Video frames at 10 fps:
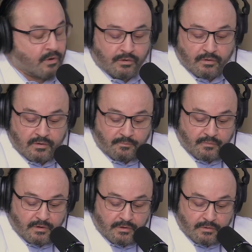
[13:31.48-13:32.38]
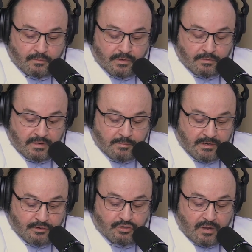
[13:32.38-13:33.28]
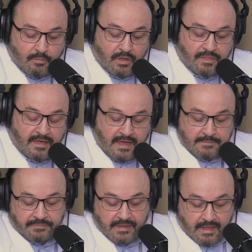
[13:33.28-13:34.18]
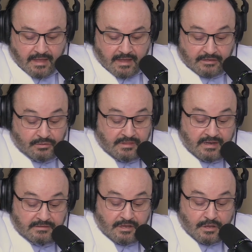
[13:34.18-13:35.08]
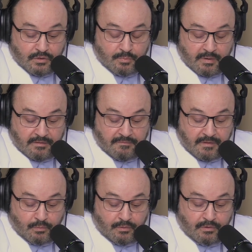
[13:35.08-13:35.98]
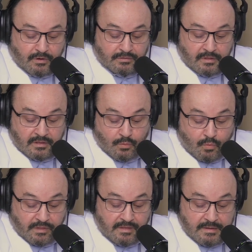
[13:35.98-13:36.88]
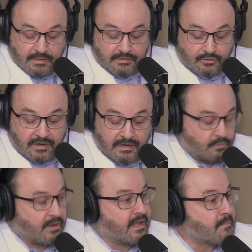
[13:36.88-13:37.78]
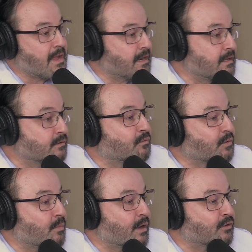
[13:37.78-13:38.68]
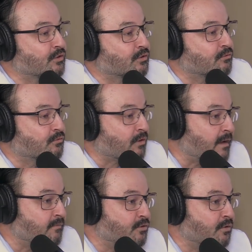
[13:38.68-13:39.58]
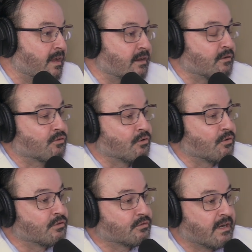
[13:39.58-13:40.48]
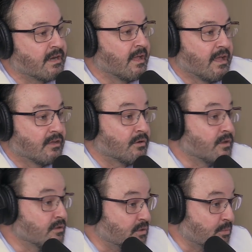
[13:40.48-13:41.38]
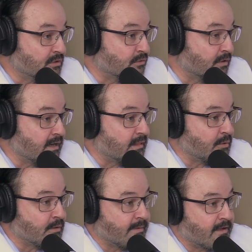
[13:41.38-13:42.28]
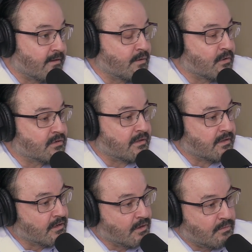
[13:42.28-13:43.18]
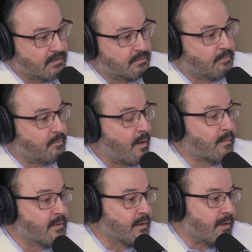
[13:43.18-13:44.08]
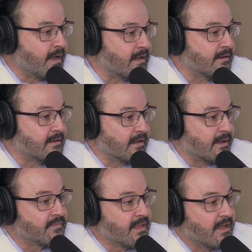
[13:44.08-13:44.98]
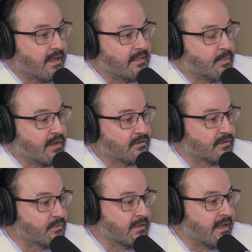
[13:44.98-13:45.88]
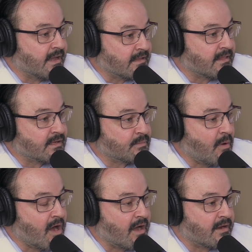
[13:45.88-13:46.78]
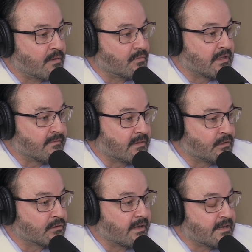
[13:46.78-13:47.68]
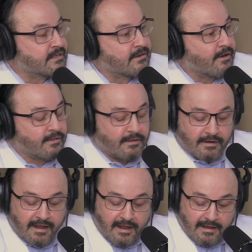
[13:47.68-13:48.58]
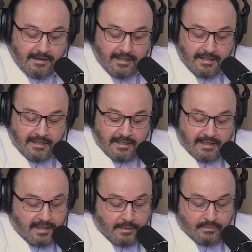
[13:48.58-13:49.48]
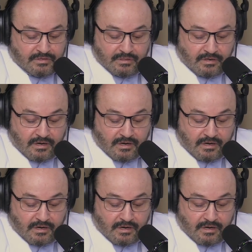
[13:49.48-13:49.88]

We're doing a better job with that. And so I think it's a huge benefit with regards to that. The one thing about the drain is we got to make it easier for the patient to drive the drain, control the drain. So I used to put the drain in the pubic area, which probably a bad idea. I think patients really hated that spot. It would leave a little tiny scar there, and it was just